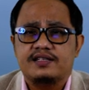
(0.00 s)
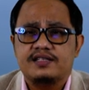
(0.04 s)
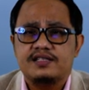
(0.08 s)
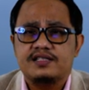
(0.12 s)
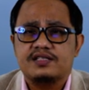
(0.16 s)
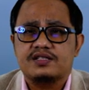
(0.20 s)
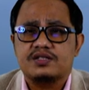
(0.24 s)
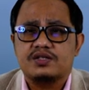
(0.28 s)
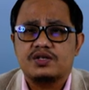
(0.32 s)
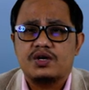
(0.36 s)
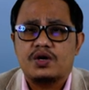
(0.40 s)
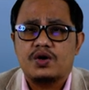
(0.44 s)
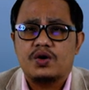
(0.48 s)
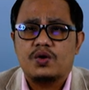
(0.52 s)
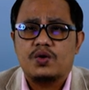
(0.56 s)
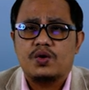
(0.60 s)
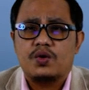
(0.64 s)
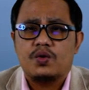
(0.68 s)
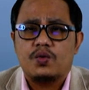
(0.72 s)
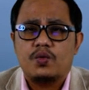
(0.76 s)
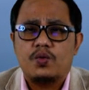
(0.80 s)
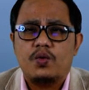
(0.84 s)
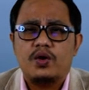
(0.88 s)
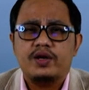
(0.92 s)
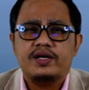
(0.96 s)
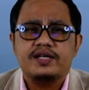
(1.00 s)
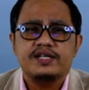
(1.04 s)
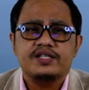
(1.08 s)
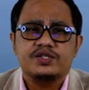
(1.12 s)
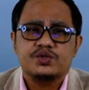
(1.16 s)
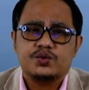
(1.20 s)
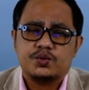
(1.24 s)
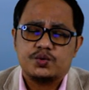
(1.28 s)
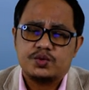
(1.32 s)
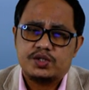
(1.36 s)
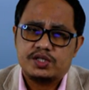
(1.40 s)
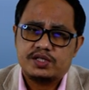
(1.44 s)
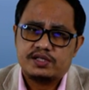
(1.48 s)
teach what
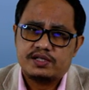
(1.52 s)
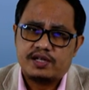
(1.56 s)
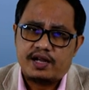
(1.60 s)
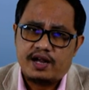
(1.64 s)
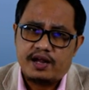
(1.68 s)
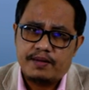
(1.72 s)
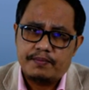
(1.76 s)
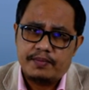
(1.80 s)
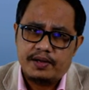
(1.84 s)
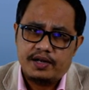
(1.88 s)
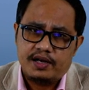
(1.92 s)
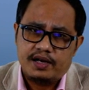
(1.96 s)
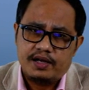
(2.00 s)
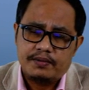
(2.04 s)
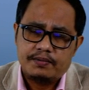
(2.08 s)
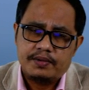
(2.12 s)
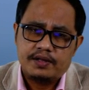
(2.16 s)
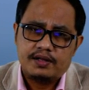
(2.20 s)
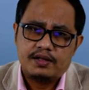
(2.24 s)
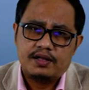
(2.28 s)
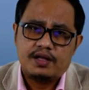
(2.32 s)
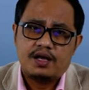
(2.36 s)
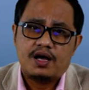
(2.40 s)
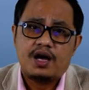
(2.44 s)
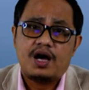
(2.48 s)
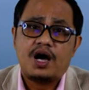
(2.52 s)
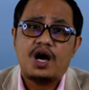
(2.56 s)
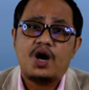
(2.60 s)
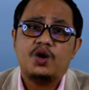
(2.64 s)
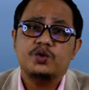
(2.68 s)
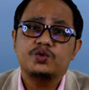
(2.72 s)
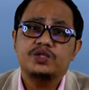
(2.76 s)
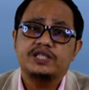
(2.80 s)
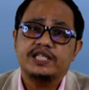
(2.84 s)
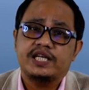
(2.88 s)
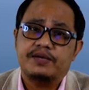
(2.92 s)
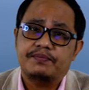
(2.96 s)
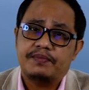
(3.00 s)
resources are available,
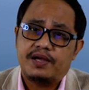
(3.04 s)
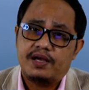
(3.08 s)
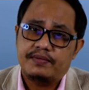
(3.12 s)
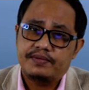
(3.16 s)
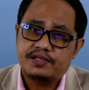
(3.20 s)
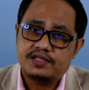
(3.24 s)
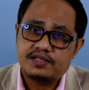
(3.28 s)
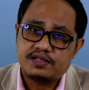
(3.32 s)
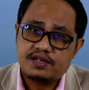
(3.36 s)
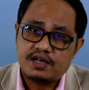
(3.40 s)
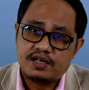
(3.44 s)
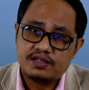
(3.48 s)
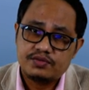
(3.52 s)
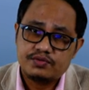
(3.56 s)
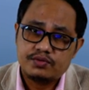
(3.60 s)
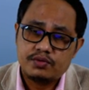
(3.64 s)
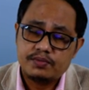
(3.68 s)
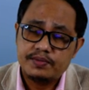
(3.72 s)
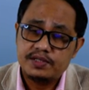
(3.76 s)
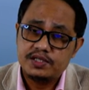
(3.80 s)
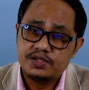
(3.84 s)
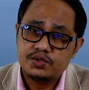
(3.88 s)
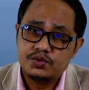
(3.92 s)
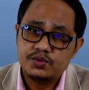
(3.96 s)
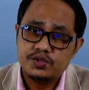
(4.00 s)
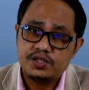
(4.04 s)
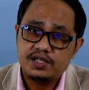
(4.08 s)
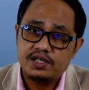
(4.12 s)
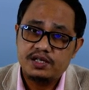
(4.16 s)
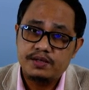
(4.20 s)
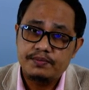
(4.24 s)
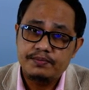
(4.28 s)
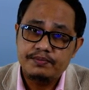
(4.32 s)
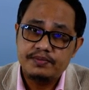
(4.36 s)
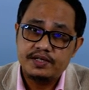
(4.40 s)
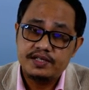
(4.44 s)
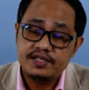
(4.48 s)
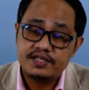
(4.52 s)
how they may be transformed into
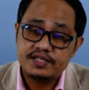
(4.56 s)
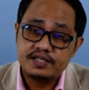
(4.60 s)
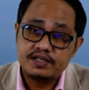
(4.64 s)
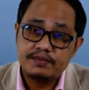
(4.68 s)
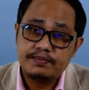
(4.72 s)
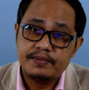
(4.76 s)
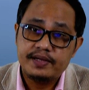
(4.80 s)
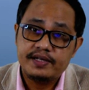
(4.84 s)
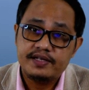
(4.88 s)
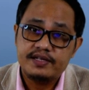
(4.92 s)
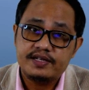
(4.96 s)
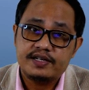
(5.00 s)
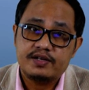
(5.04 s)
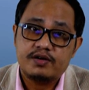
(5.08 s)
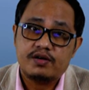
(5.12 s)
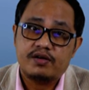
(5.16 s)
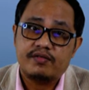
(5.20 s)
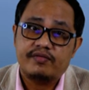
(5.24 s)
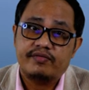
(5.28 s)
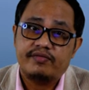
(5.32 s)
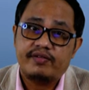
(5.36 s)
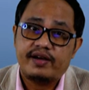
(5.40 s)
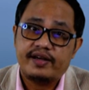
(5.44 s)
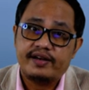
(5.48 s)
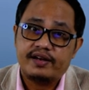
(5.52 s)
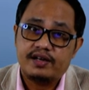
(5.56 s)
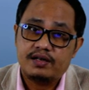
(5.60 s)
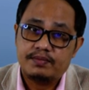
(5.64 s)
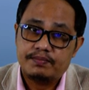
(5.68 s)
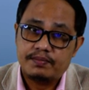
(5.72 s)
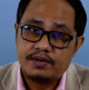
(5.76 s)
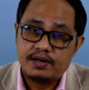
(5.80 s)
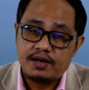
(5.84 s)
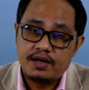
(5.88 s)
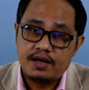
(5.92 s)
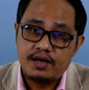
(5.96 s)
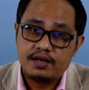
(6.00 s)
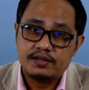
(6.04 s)
intermediate or final
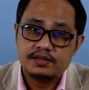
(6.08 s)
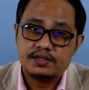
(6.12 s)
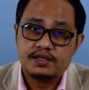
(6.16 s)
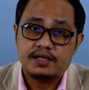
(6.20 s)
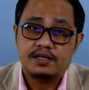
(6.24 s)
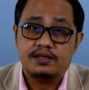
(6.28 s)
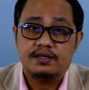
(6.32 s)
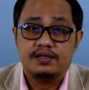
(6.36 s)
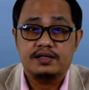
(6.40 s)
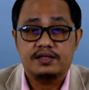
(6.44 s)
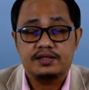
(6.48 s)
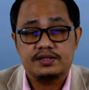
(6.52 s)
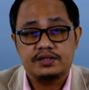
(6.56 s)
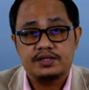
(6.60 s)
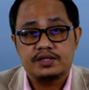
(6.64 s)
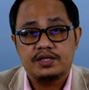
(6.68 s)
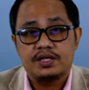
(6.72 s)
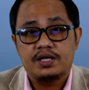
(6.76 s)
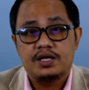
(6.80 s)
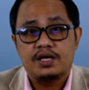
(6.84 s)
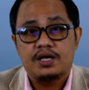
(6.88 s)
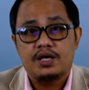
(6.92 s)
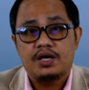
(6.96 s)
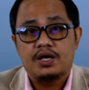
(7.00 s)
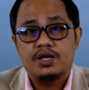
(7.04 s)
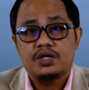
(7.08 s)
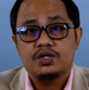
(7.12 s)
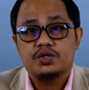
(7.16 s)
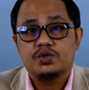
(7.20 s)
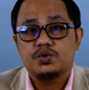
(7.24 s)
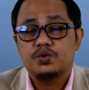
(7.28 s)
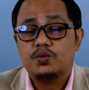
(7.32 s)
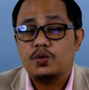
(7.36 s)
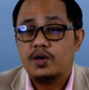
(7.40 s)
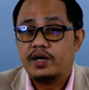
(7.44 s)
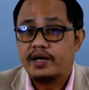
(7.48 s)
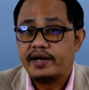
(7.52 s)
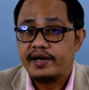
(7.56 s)
products, and thus
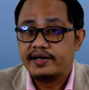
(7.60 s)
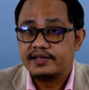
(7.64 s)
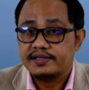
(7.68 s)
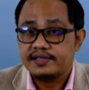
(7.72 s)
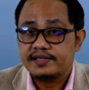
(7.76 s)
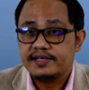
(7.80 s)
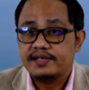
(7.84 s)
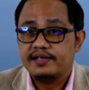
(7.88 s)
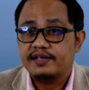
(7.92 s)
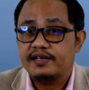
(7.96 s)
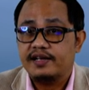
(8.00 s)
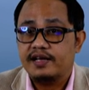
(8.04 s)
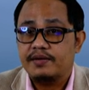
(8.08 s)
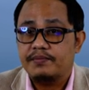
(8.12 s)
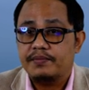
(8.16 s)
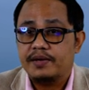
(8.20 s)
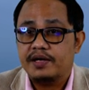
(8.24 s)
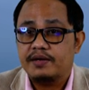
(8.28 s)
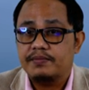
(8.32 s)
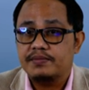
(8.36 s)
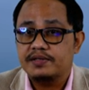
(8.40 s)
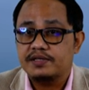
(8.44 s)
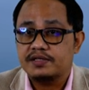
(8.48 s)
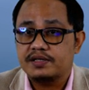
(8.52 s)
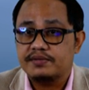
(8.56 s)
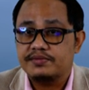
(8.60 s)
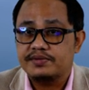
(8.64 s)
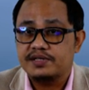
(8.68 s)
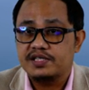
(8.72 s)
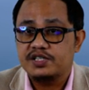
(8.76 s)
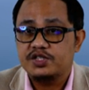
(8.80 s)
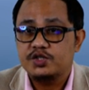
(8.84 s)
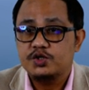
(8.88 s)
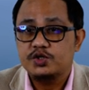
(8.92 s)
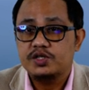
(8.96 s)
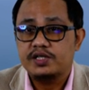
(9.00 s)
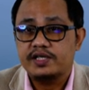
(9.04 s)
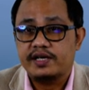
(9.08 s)
to what extent they may be
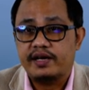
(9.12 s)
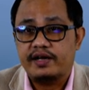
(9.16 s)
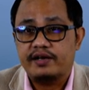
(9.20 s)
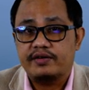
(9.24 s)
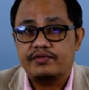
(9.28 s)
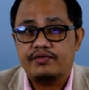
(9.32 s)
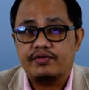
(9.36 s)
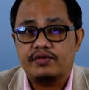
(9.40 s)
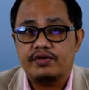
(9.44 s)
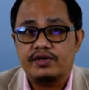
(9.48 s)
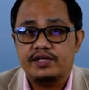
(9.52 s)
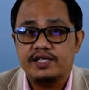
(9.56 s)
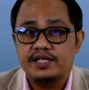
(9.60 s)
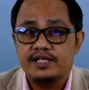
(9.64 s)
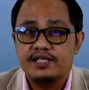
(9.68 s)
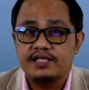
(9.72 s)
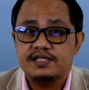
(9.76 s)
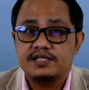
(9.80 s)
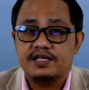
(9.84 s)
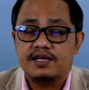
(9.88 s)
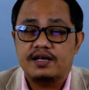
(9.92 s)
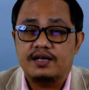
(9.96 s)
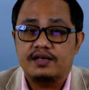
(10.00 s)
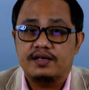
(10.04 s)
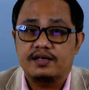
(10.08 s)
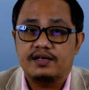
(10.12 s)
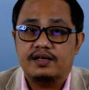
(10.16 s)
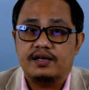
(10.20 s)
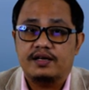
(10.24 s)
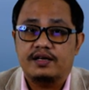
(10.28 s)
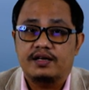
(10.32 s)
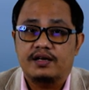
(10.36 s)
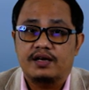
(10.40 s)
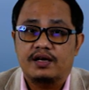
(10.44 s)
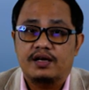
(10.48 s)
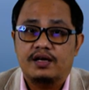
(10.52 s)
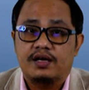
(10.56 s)
substituted for each other and